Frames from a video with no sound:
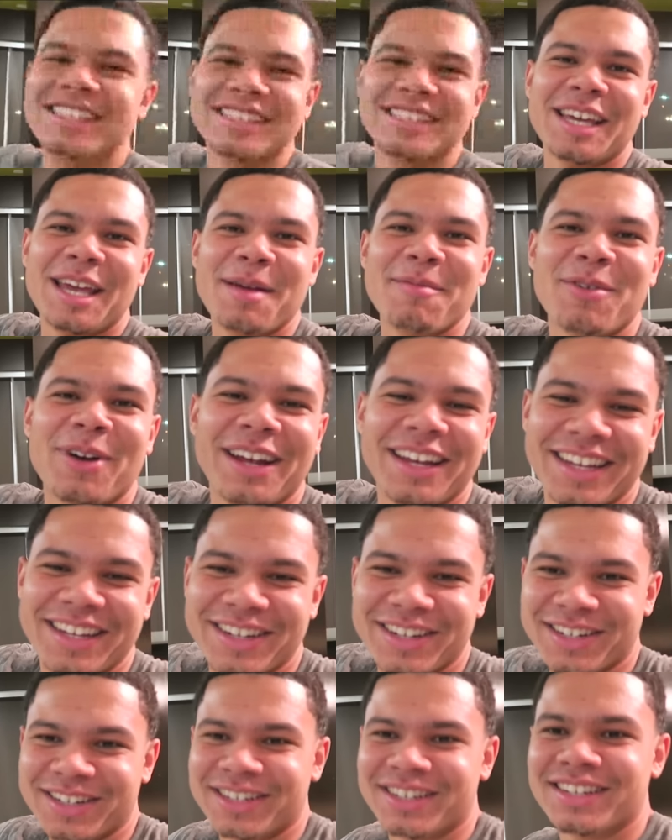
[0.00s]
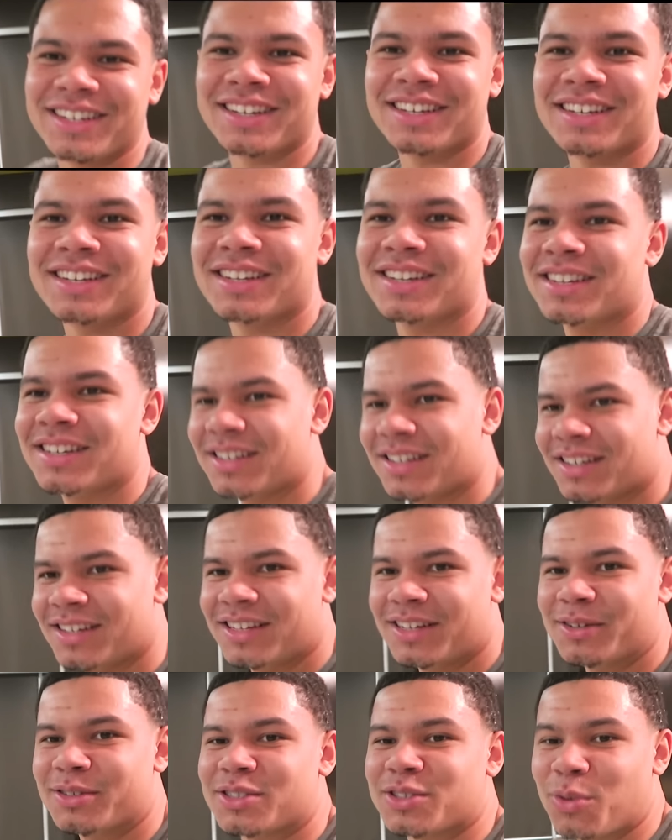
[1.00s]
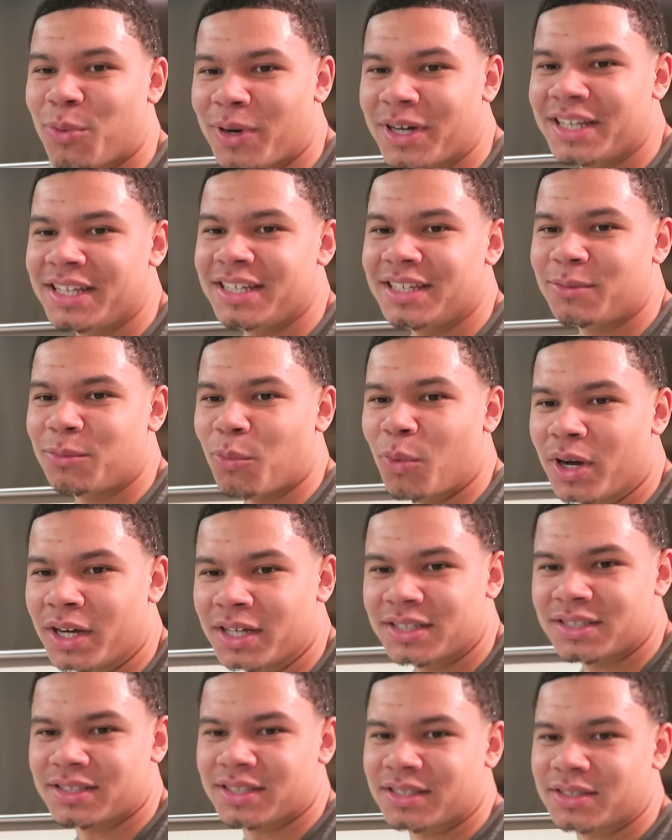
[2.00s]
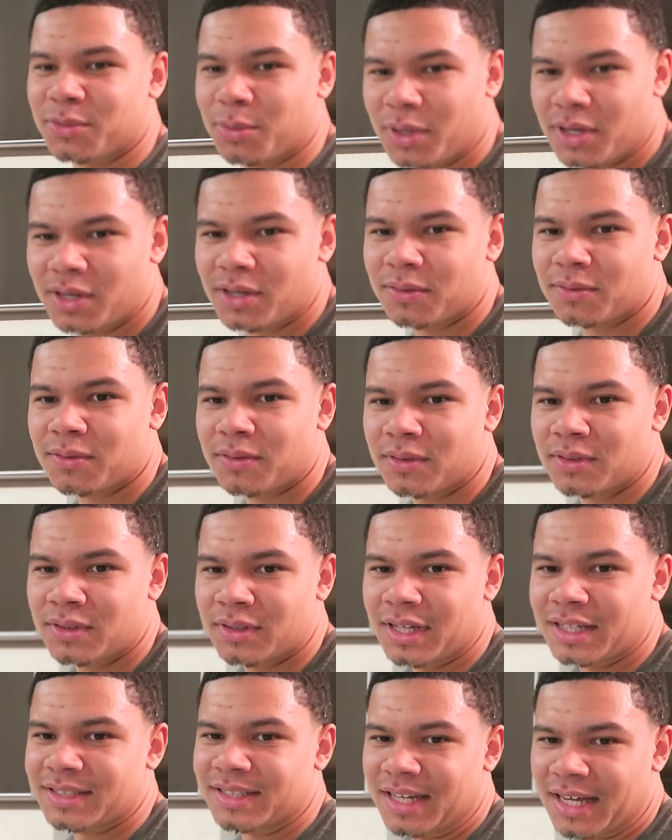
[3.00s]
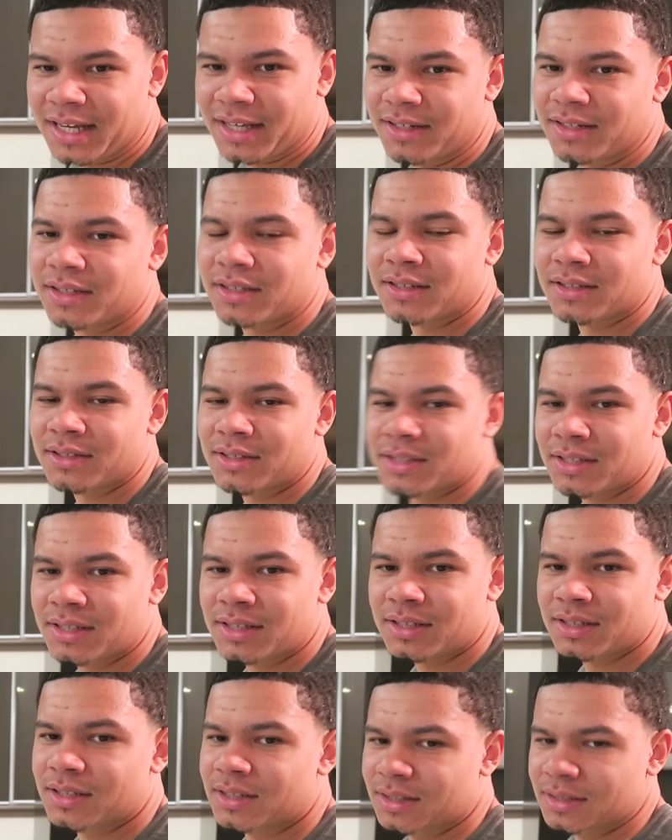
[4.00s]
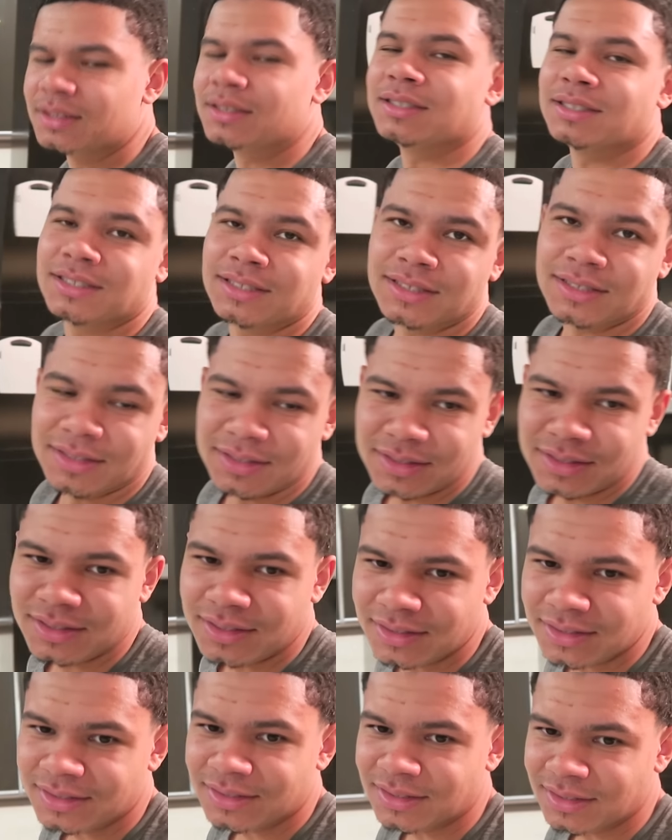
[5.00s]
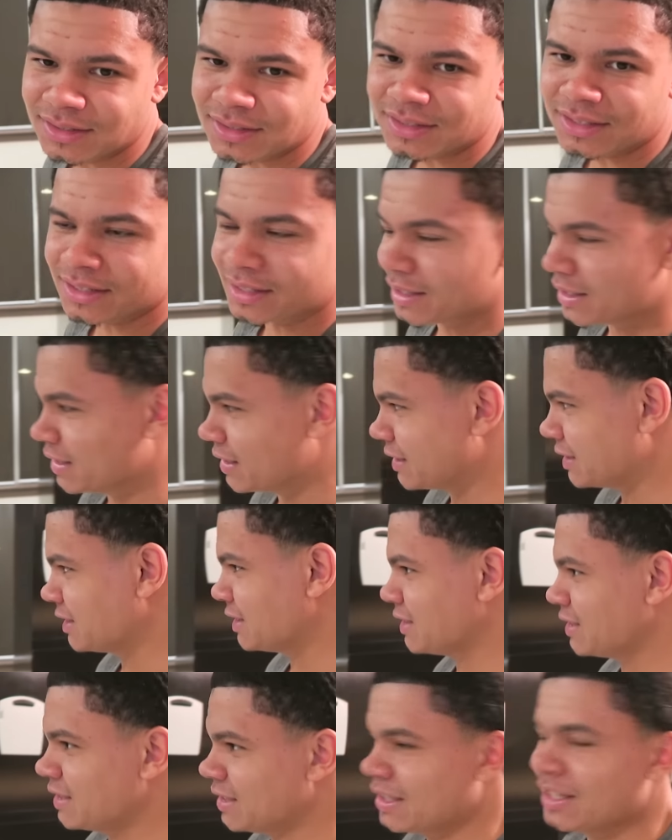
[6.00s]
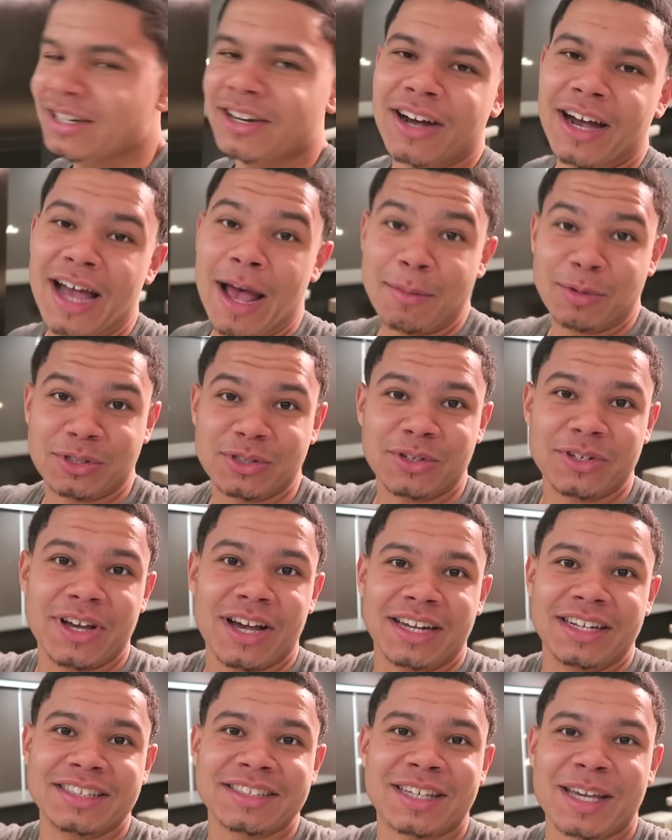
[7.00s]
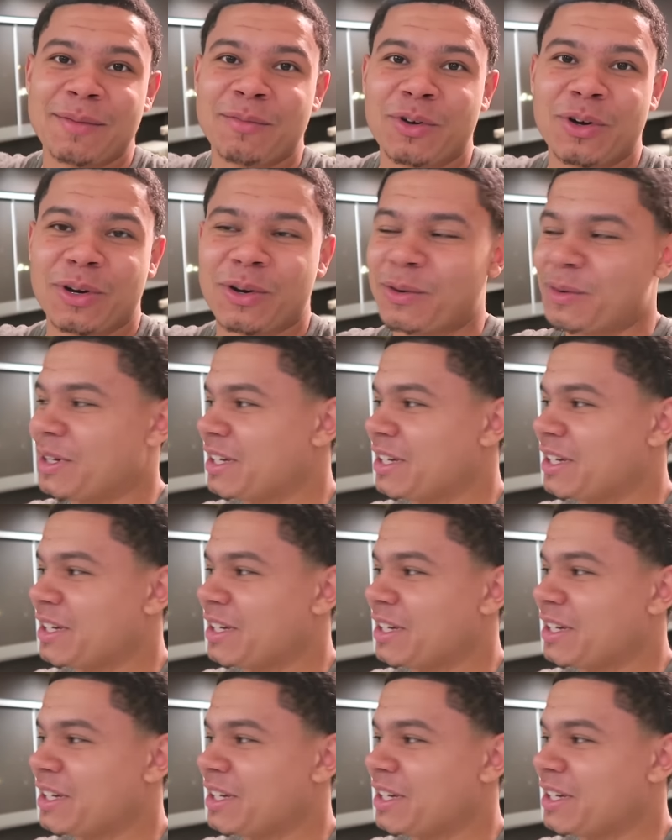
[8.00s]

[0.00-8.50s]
this game right here. It was 21 to 12. That's 9. Oh, yeah. I do back now. Yeah. All right, I'm going to show y'all this game real